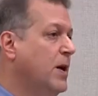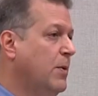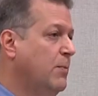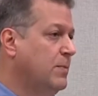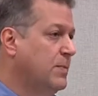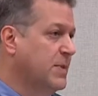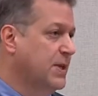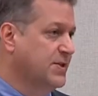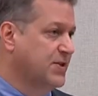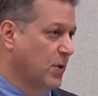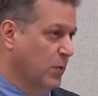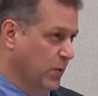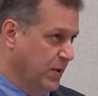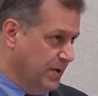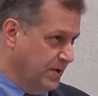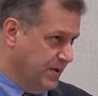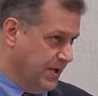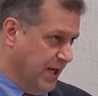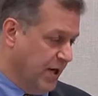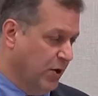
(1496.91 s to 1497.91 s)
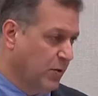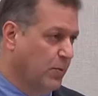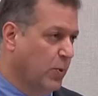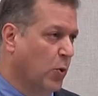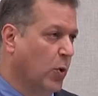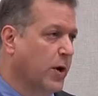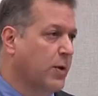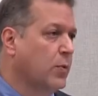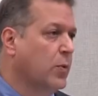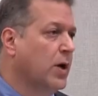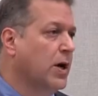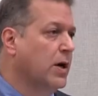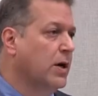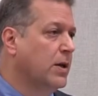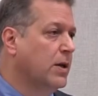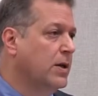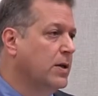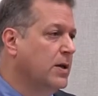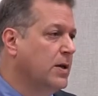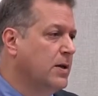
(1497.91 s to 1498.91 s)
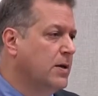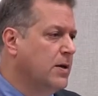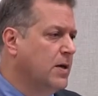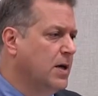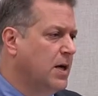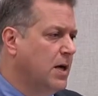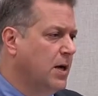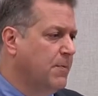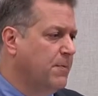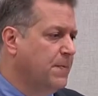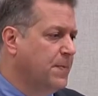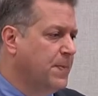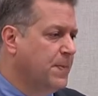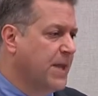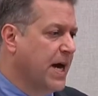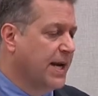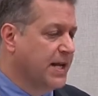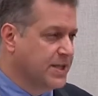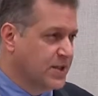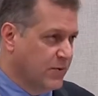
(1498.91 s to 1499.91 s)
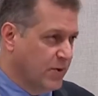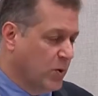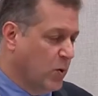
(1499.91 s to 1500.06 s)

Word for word: Um, and so we take your point well. Um, that is a